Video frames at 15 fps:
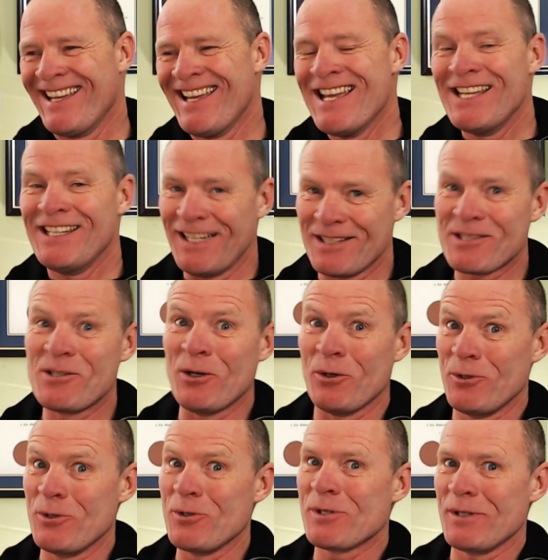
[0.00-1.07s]
yes,
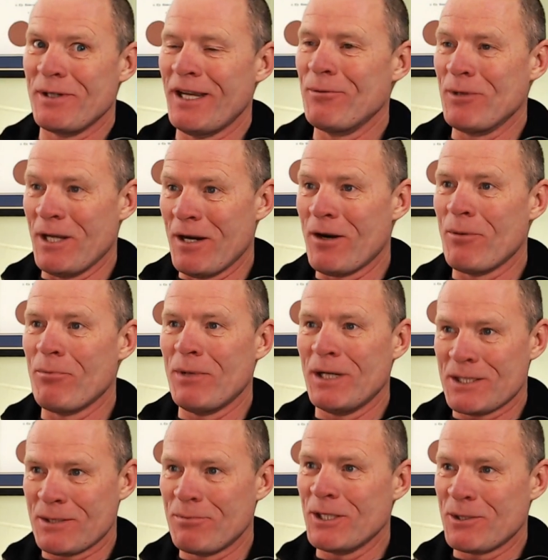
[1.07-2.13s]
don't use your name. They are
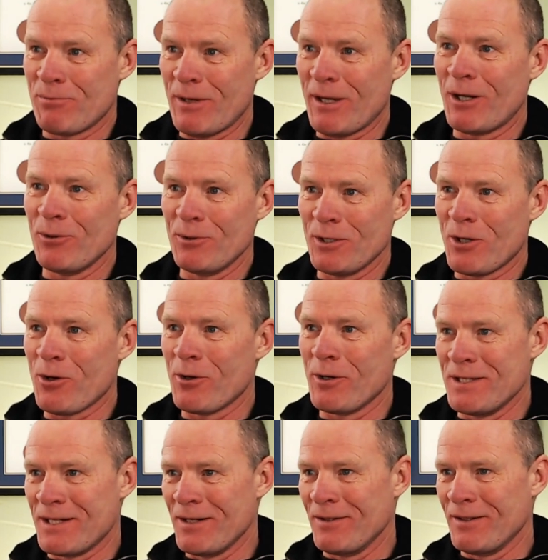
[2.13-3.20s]
much, much better when
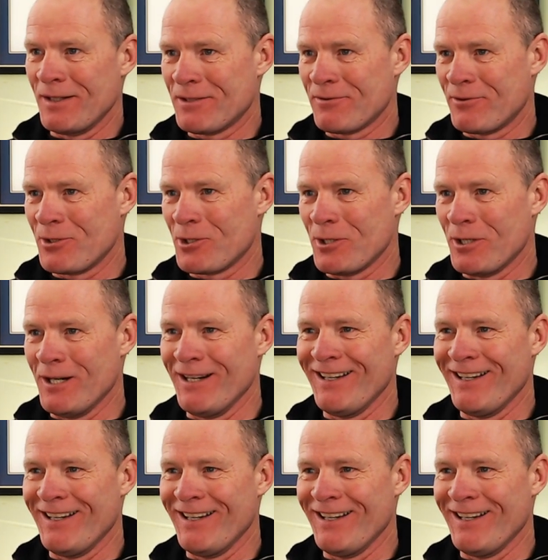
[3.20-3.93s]
Corey's here, that's for sure.